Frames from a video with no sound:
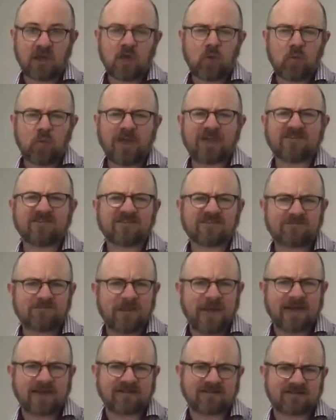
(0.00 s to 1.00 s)
We
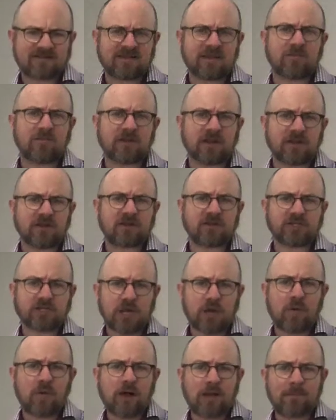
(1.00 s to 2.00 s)
expect somebody to
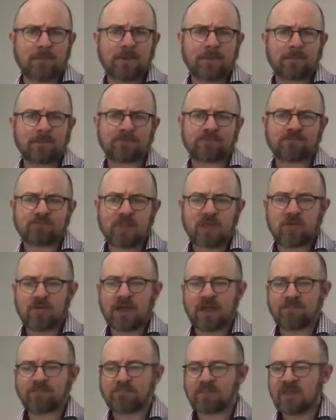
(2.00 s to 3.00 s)
show up.
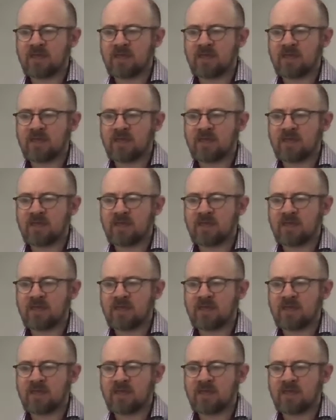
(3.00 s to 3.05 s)
Okay?